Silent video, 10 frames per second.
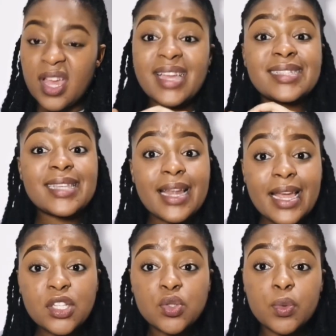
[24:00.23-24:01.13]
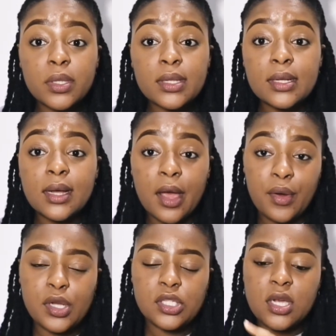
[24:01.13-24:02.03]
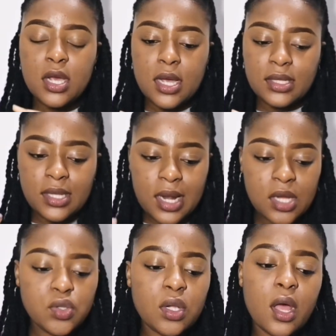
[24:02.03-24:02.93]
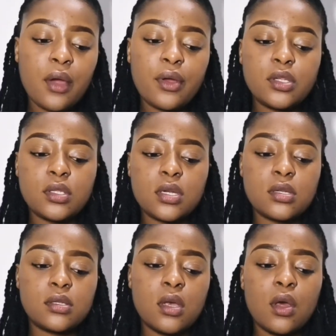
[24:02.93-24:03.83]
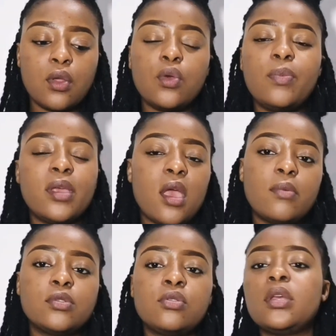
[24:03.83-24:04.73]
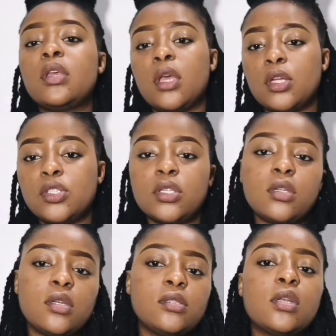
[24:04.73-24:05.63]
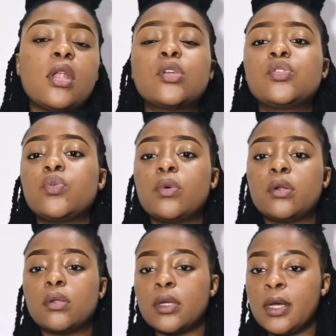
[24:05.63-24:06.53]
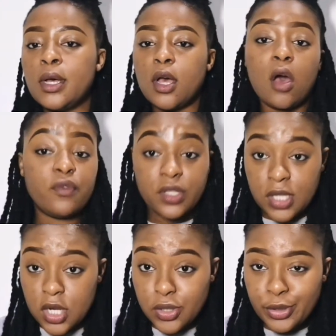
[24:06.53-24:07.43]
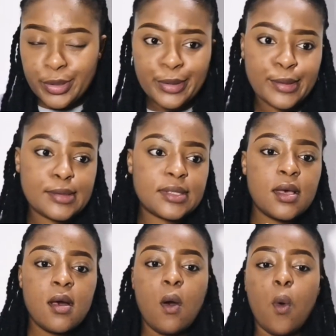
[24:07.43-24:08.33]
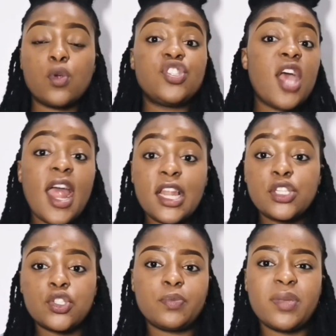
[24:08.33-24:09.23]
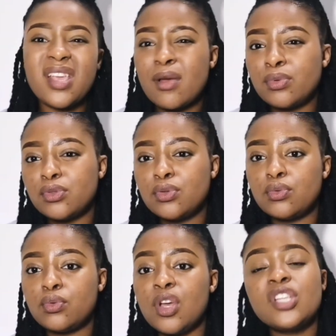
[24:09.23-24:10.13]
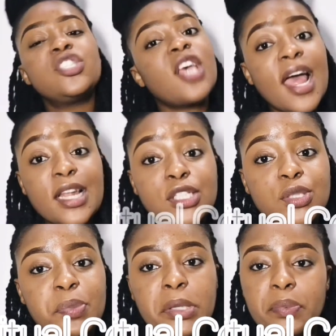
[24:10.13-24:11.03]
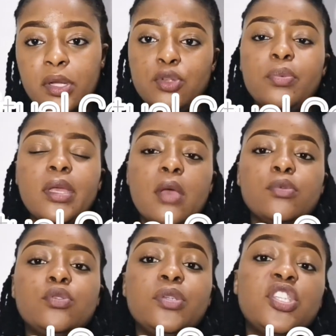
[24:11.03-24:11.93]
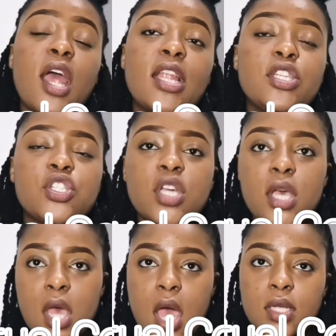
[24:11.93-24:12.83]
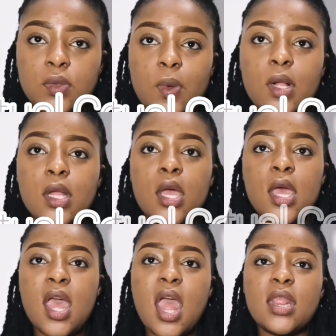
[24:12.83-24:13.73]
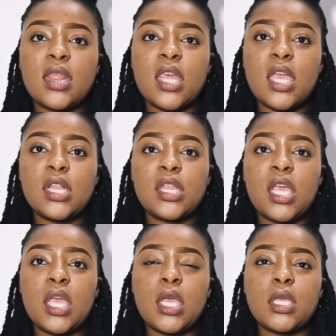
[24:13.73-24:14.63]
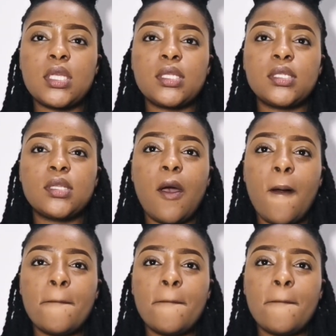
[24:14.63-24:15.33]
intellectual courage. Intellectual courage is you being able to engage in intellectual conversations or challenges, being able to challenge people and you being able to be challenged as well. And then there is